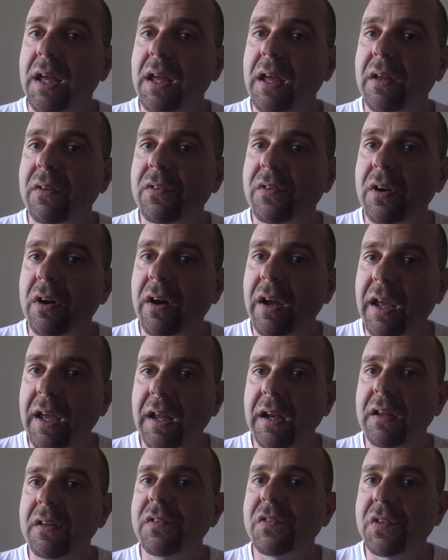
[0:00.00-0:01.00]
Is there
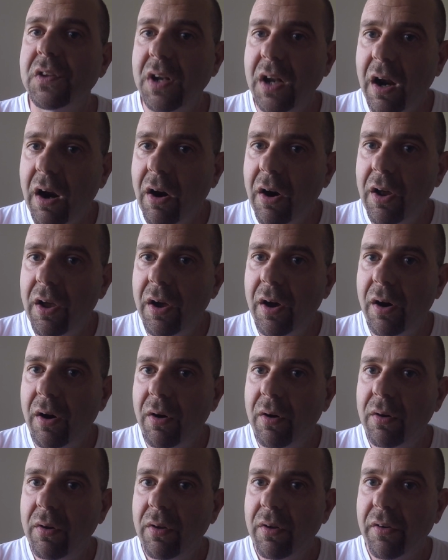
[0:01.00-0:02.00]
any
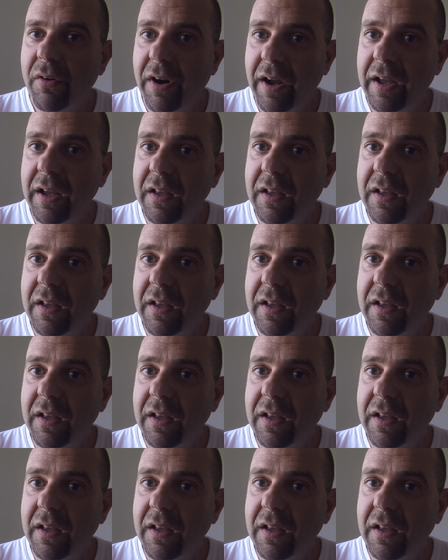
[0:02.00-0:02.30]
scenario, right?